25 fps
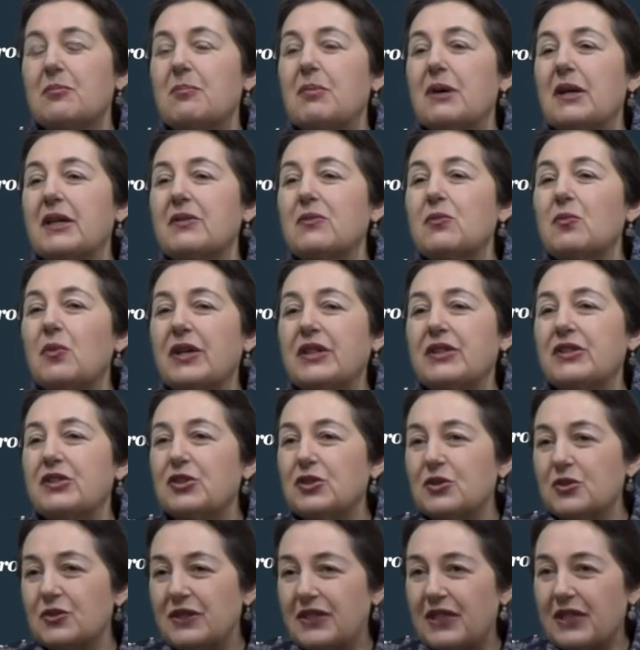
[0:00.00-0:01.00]
But when
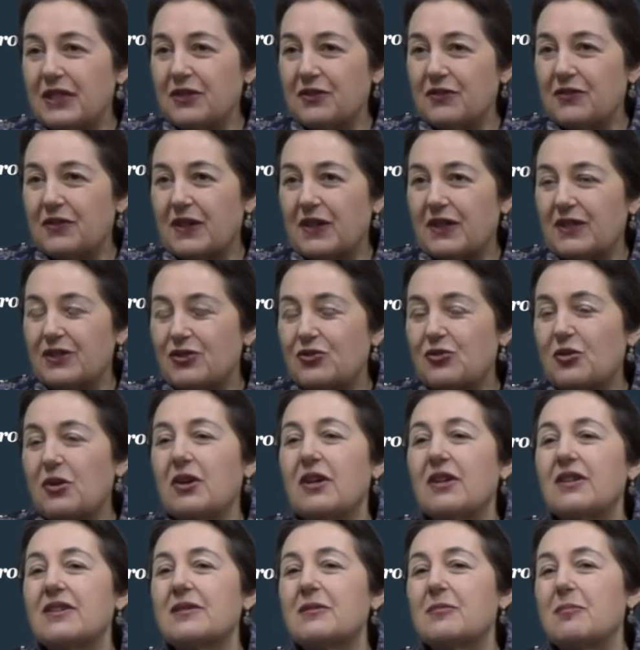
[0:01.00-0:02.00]
you give a
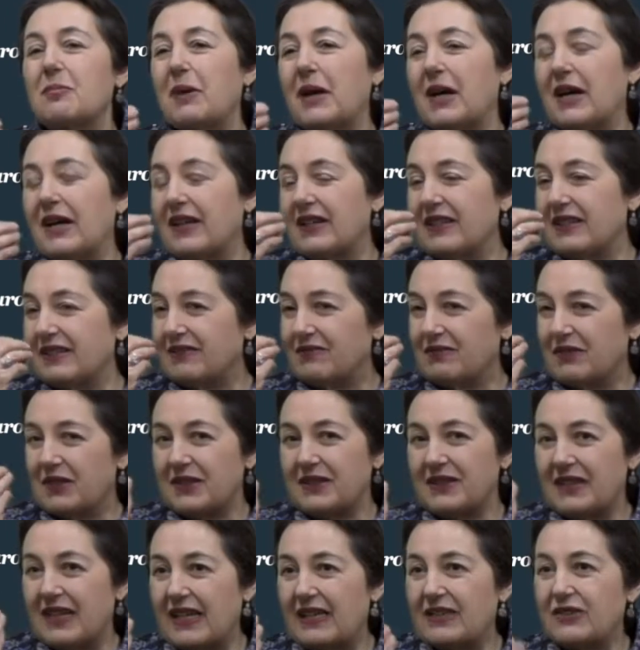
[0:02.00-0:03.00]
drug by
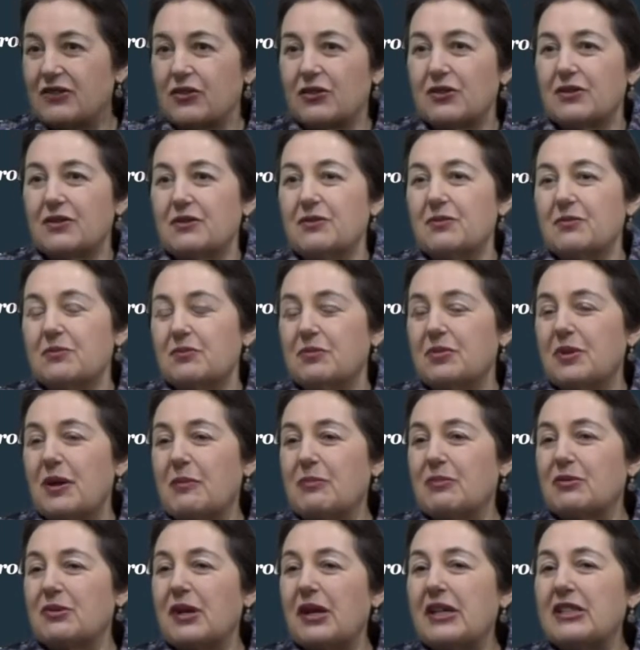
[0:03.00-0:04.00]
a nasal
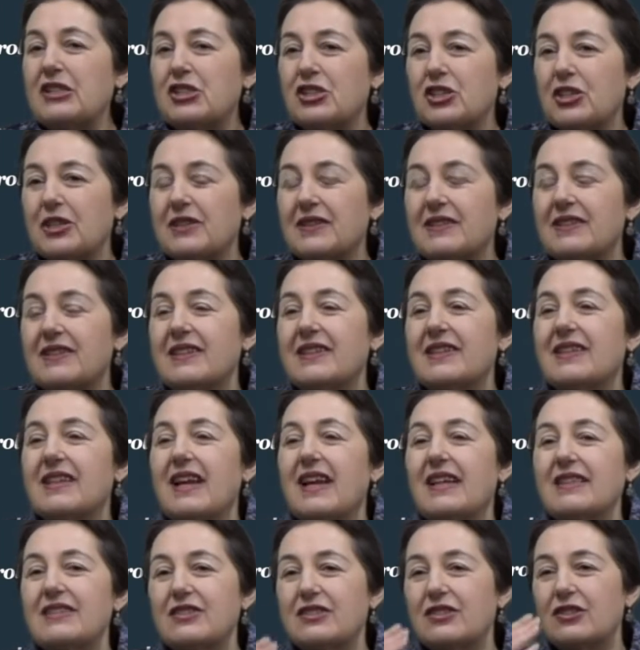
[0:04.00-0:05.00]
preparation, it
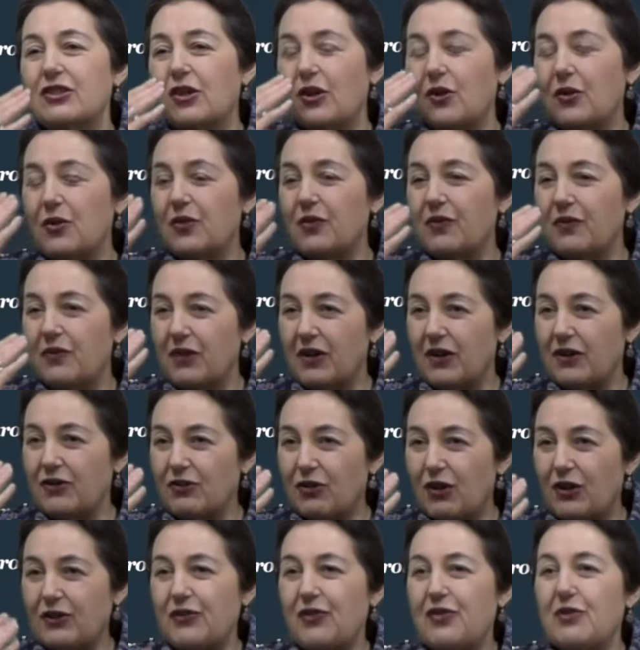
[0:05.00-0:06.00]
has to go
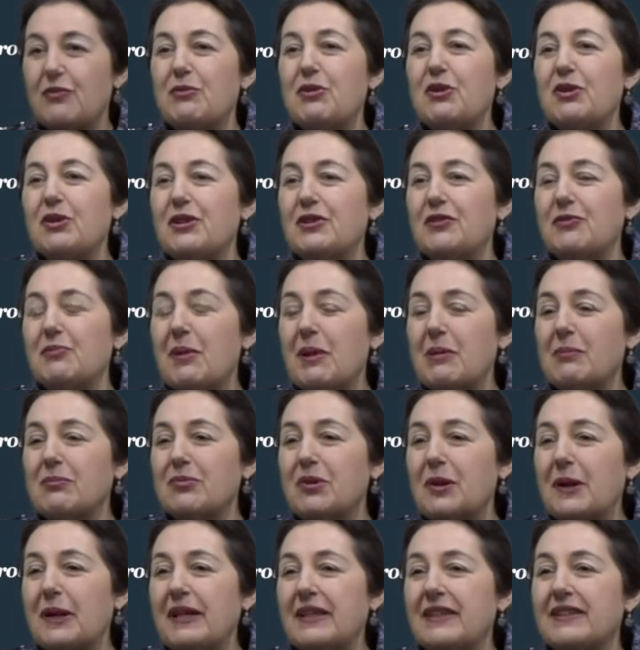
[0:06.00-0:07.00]
across the mucous
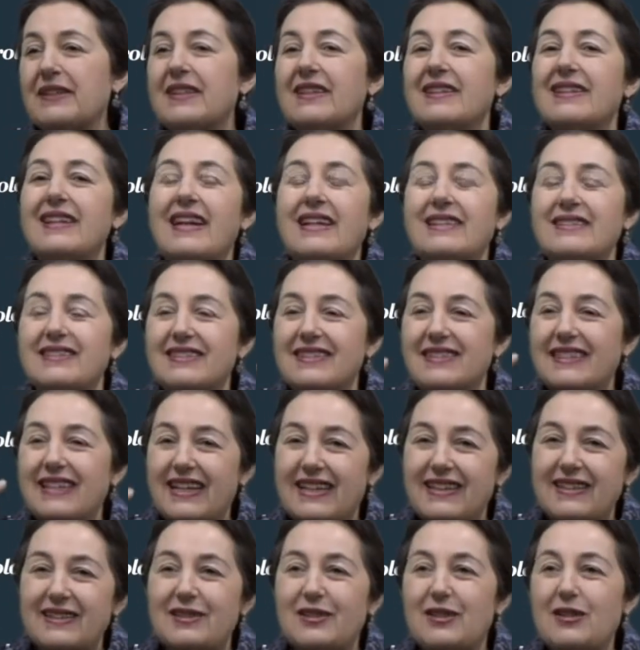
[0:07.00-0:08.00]
membrane, it has to
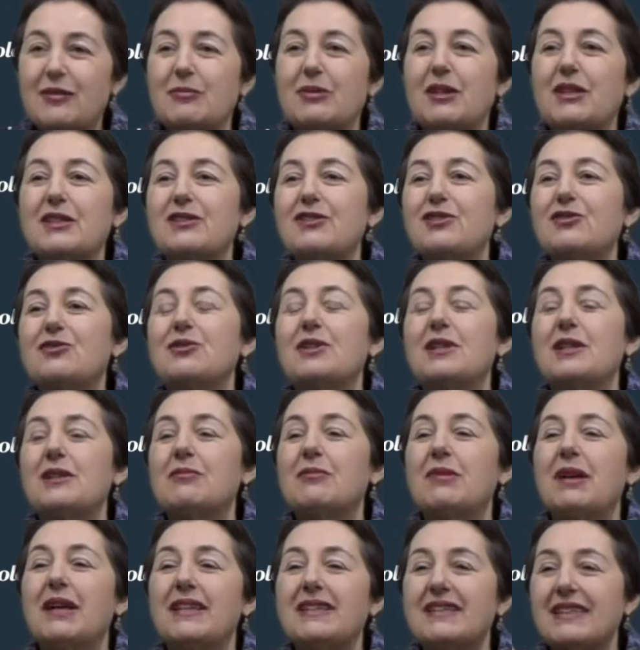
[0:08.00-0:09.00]
get into the
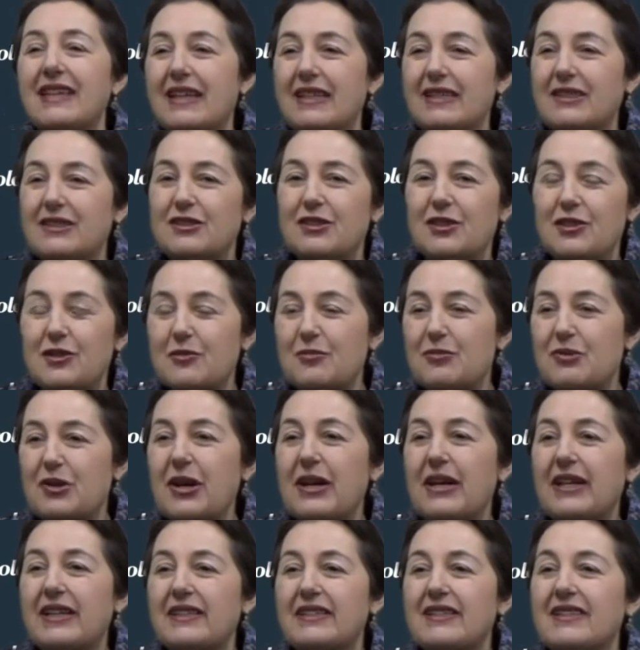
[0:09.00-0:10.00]
bloodstream and get into the
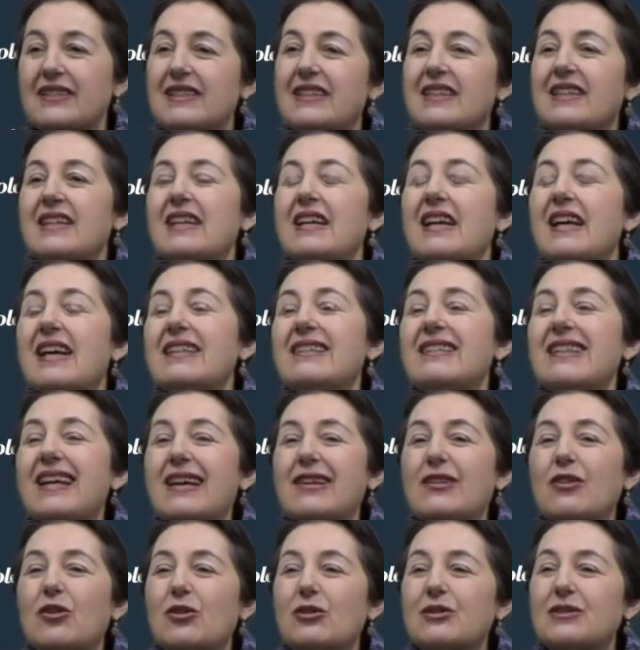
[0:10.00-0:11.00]
brain. And
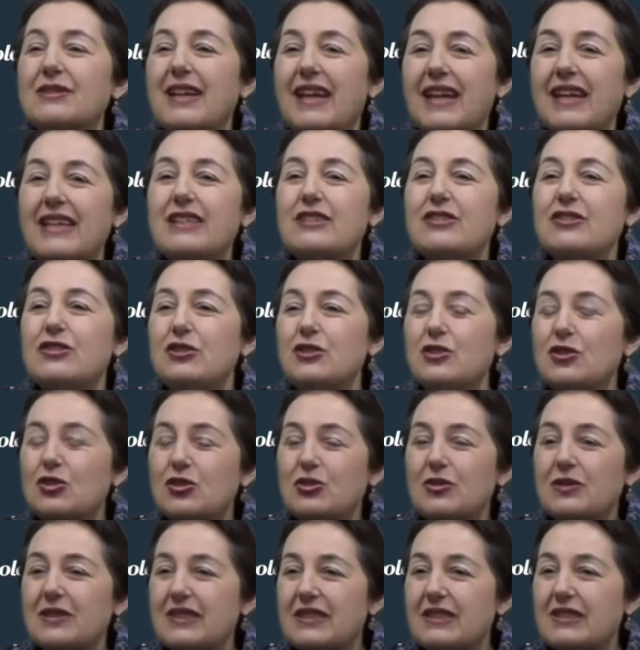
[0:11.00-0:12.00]
that all takes
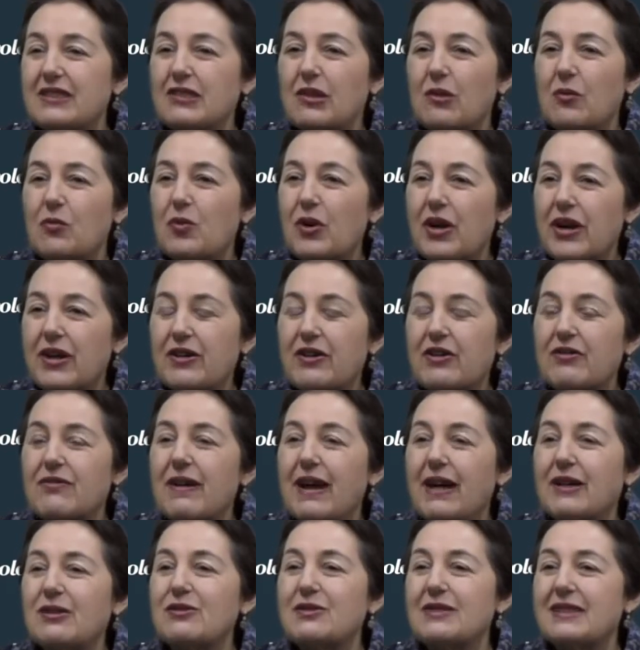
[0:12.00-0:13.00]
usually somewhere
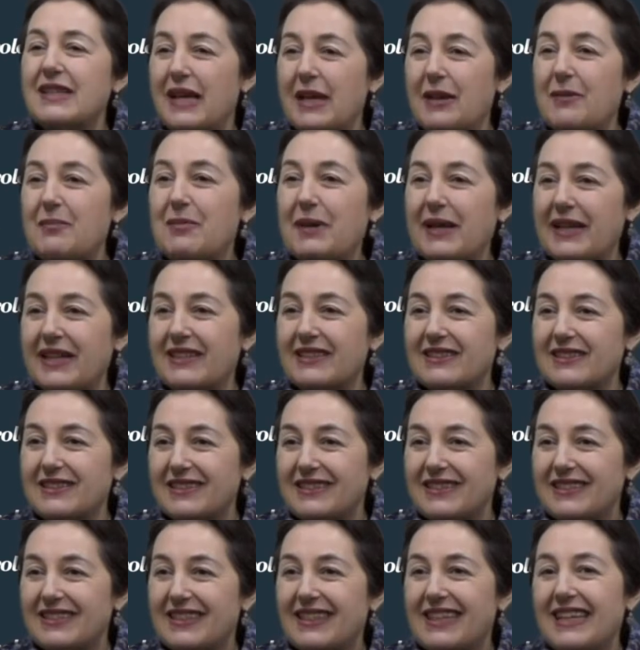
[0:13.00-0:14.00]
around 10
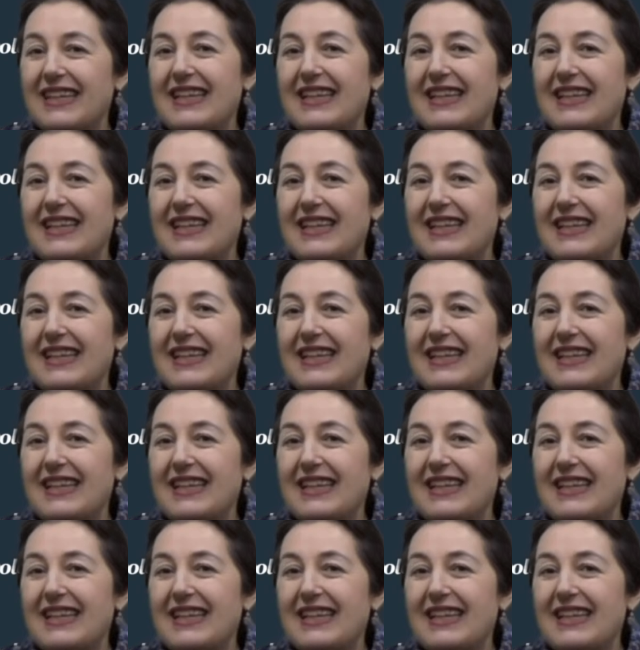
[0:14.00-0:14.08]
minutes.